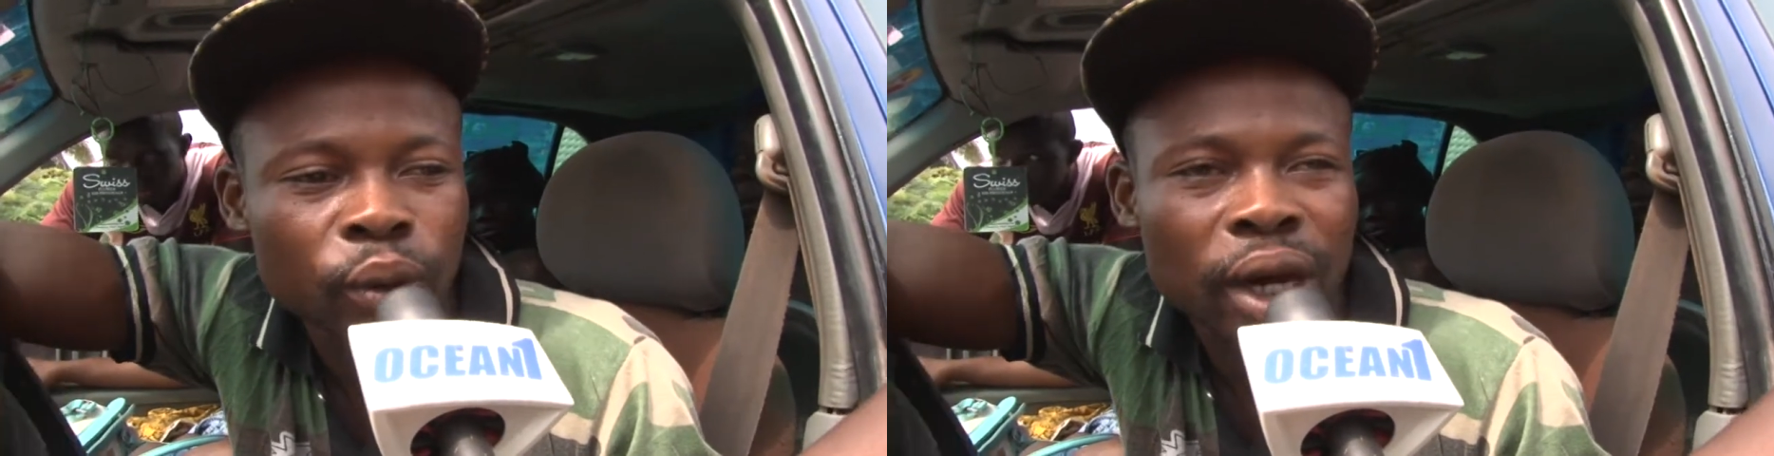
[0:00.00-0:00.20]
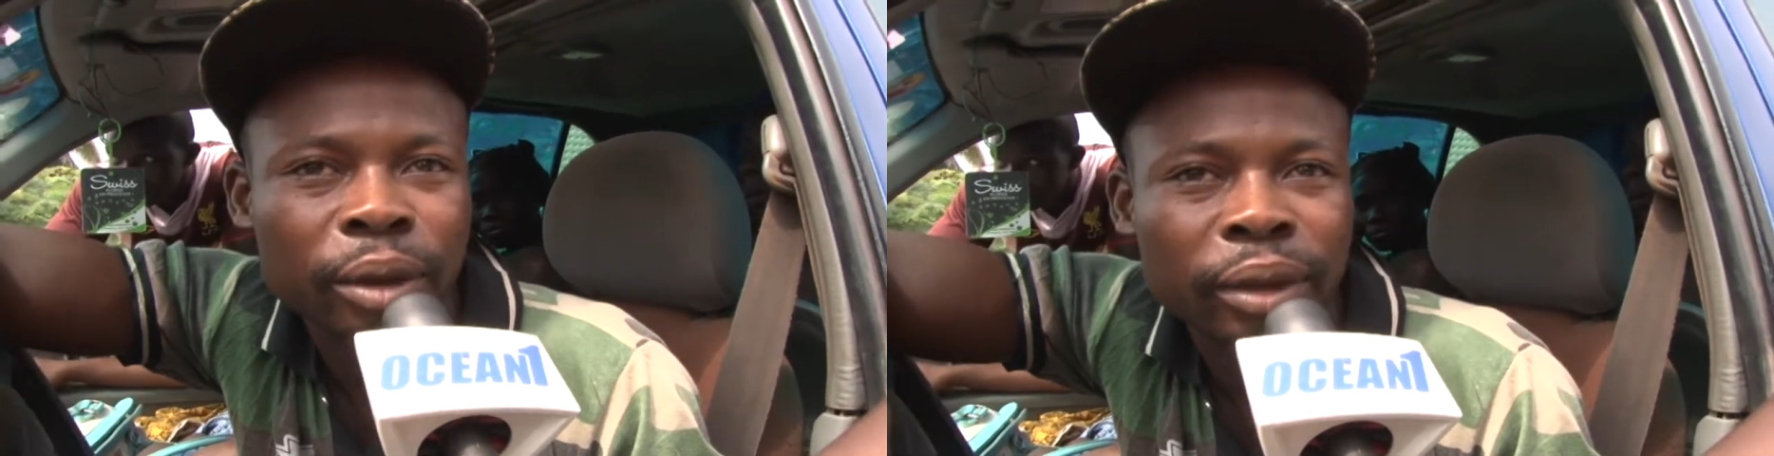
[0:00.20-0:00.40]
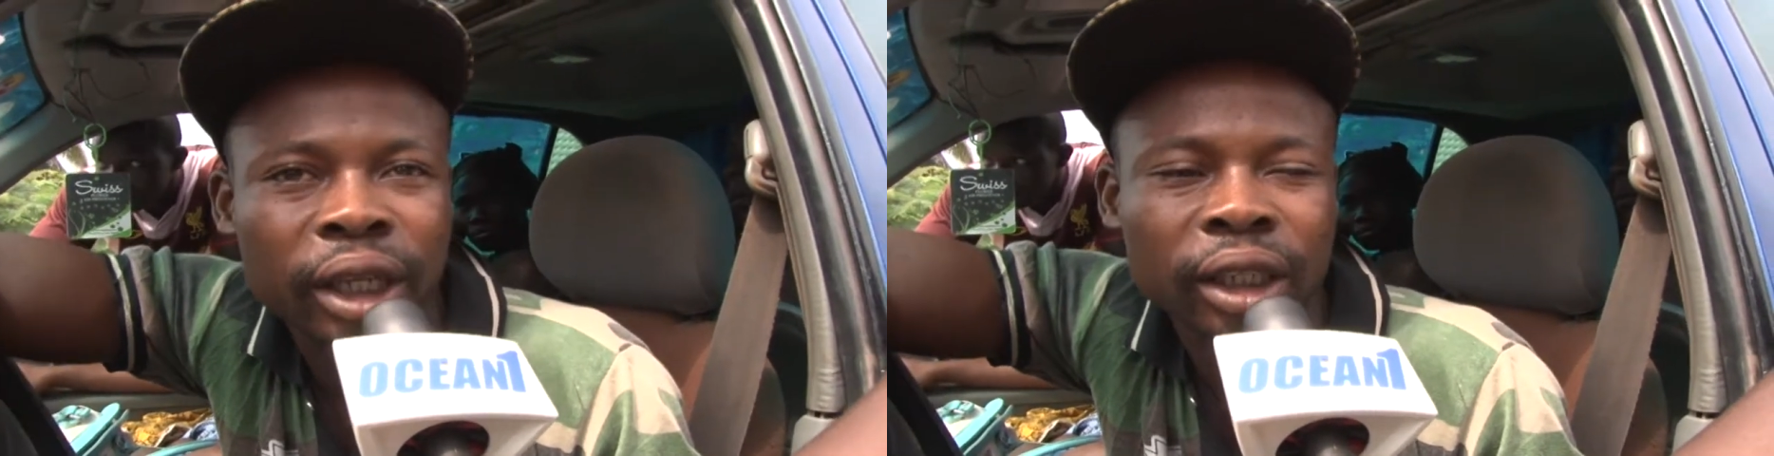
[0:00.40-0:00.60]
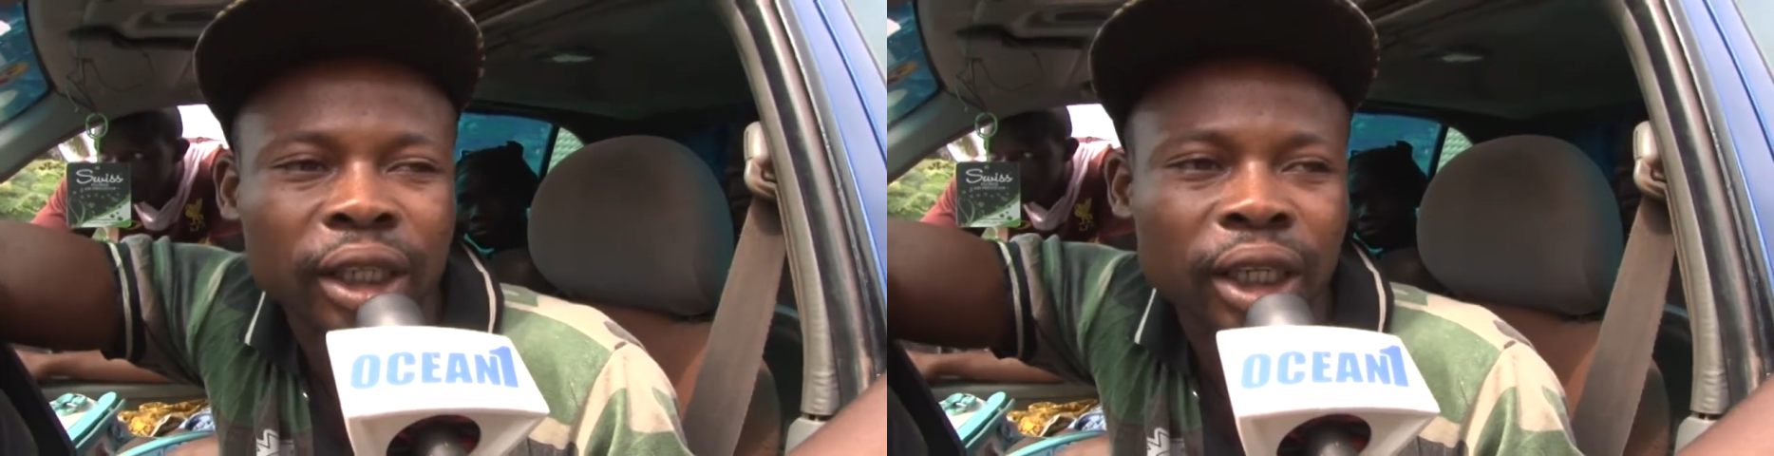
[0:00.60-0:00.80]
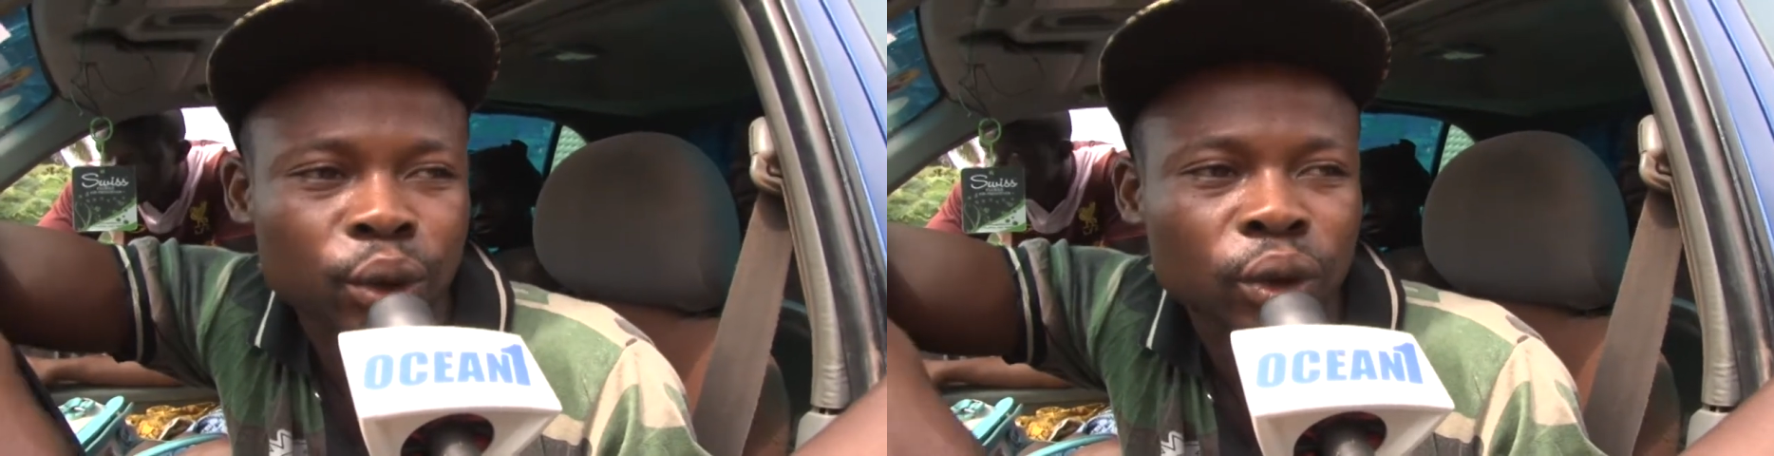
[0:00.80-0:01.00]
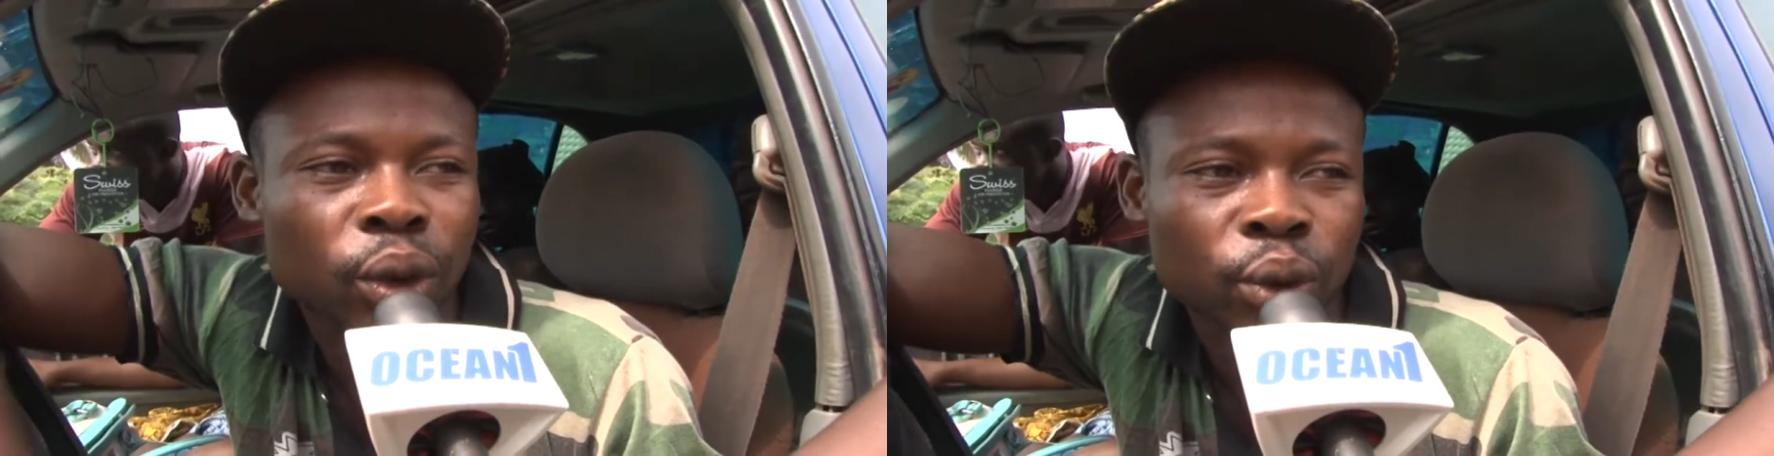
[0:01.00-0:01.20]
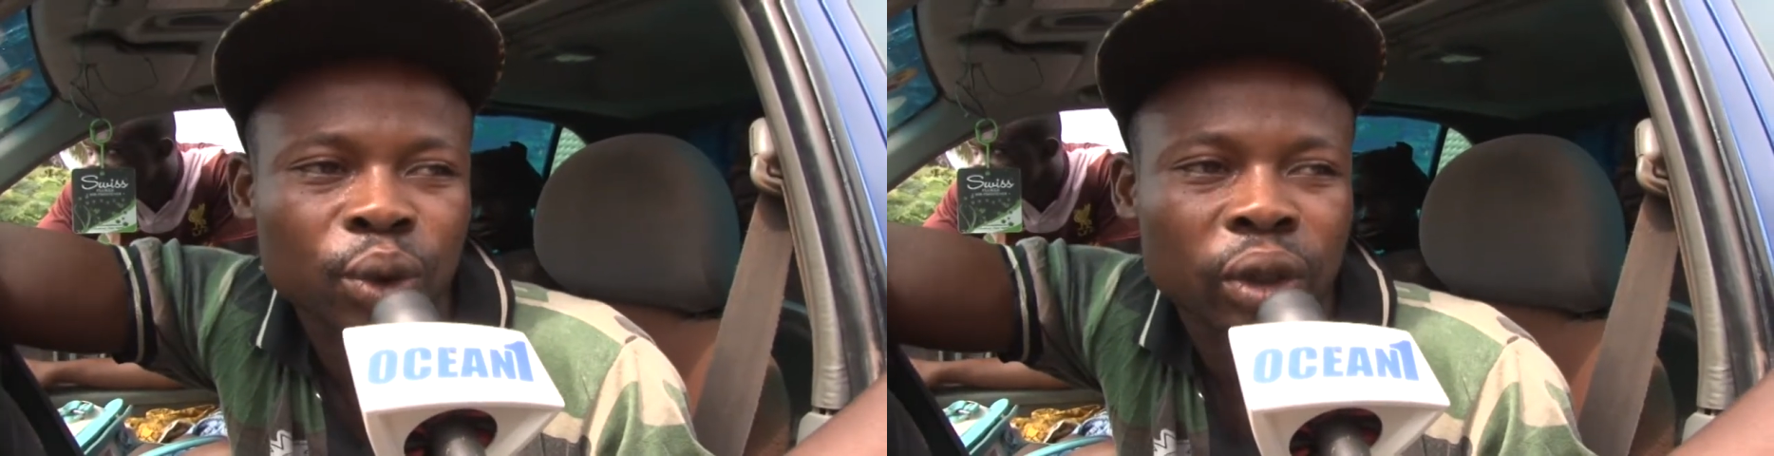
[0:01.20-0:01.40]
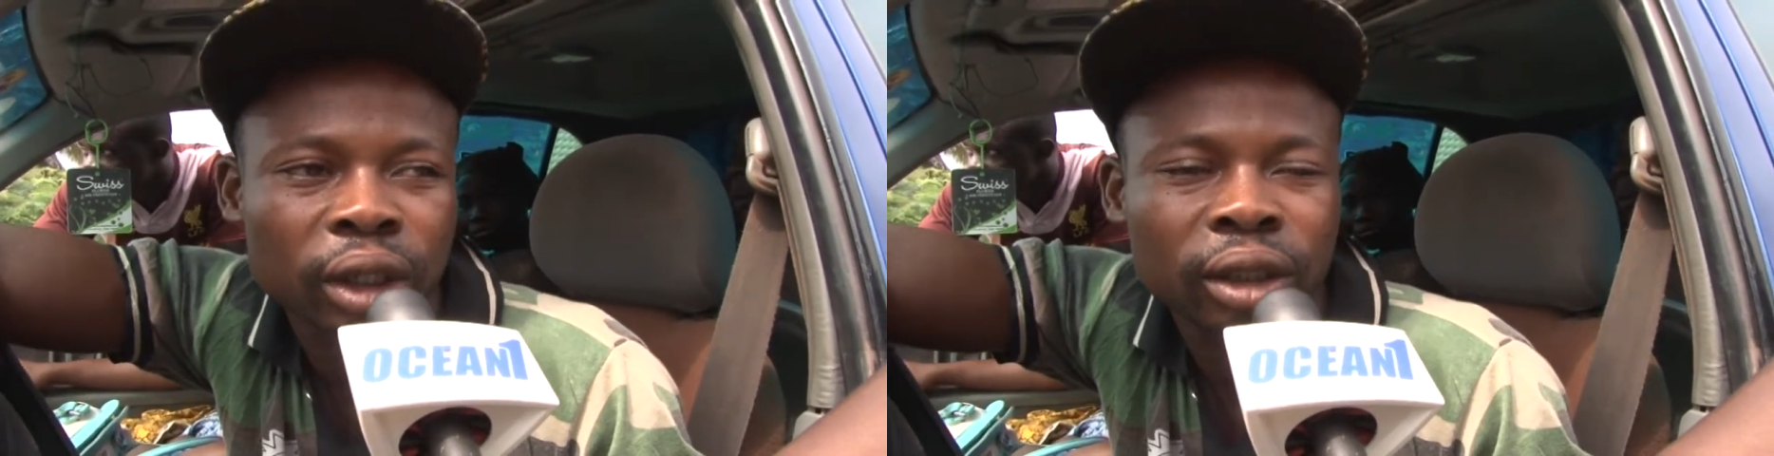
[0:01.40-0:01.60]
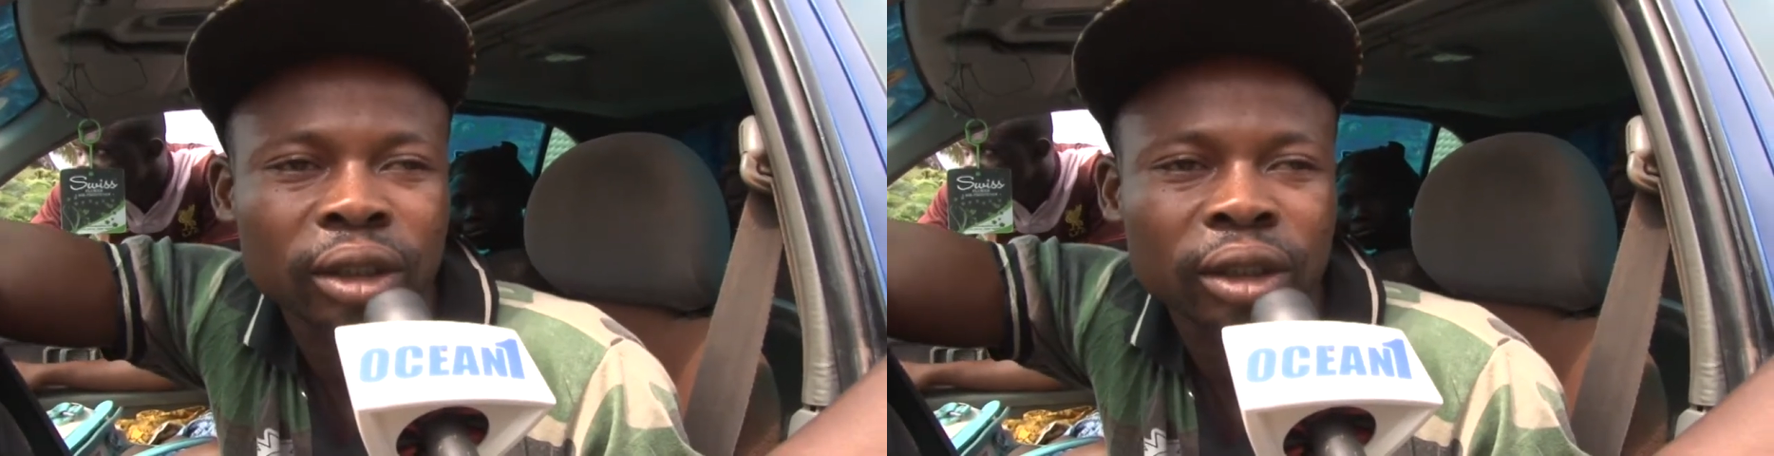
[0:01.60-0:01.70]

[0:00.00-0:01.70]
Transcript: kwan ma ye na ye so ye hunton